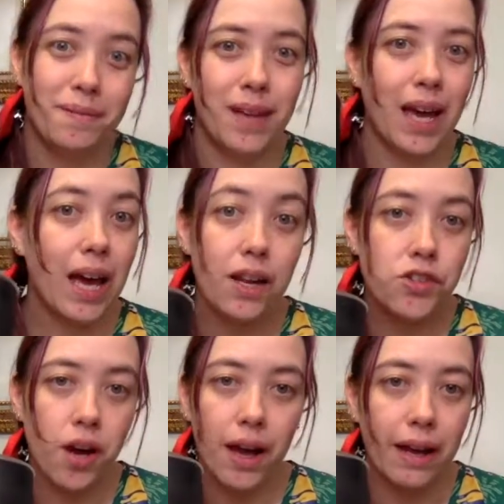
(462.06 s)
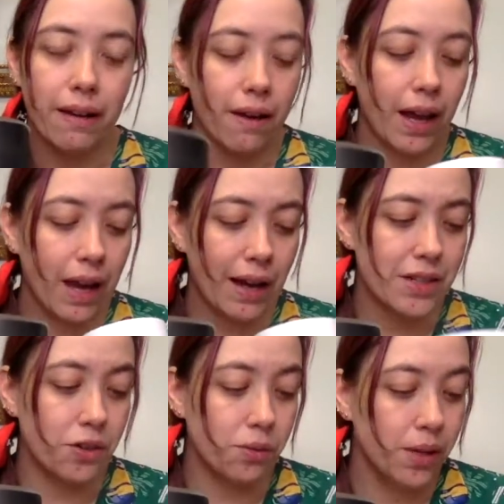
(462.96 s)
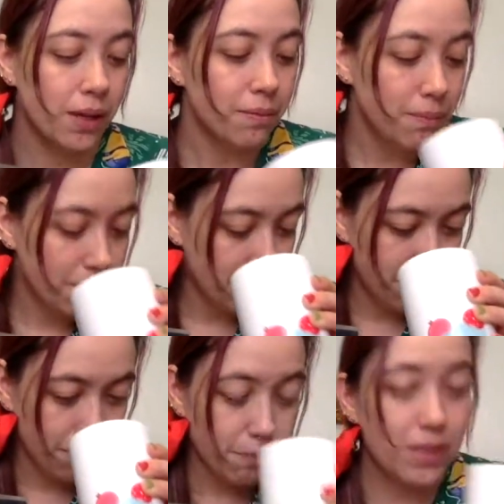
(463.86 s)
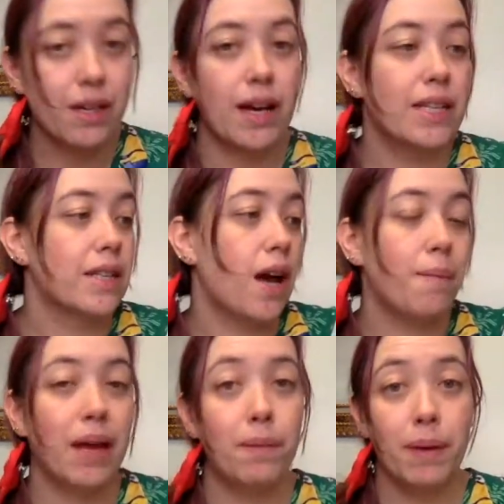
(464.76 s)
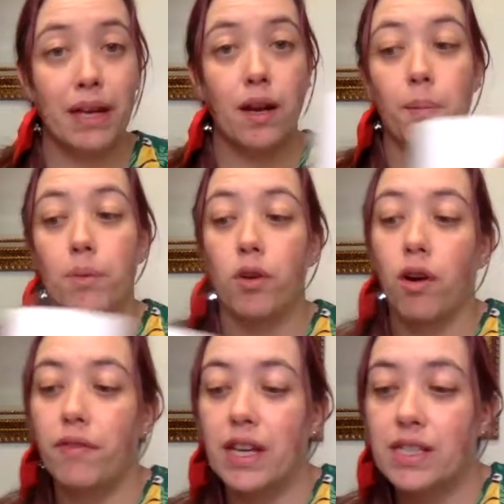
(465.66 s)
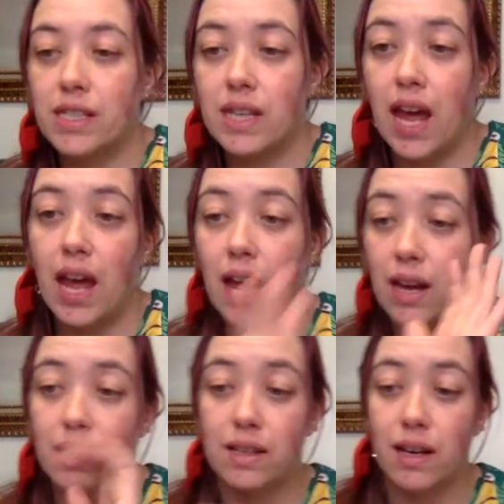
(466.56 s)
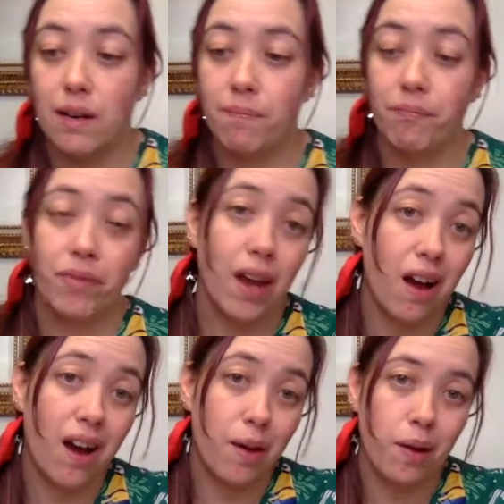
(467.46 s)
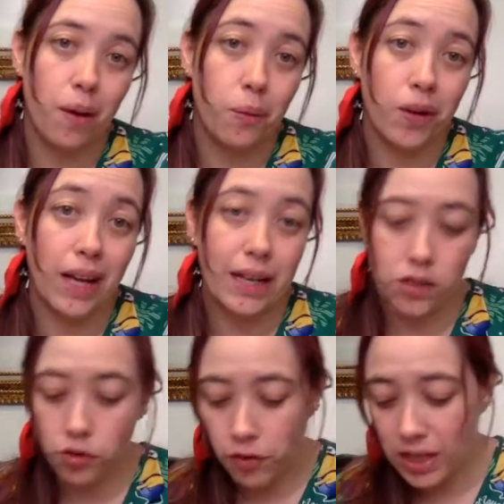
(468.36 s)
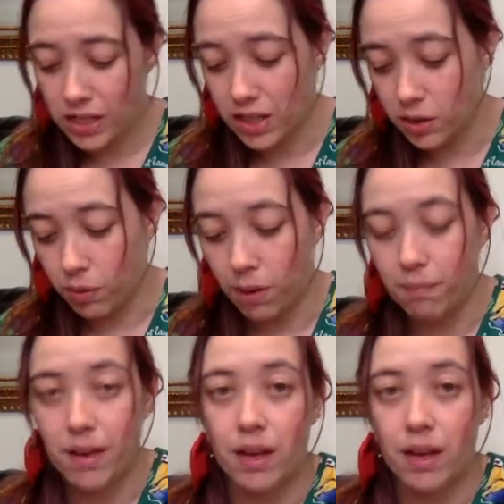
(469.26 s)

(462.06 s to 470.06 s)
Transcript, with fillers: I gotta try it. I got to. Besides, I made a big tumbler of this and um, I, I would like to finish this one.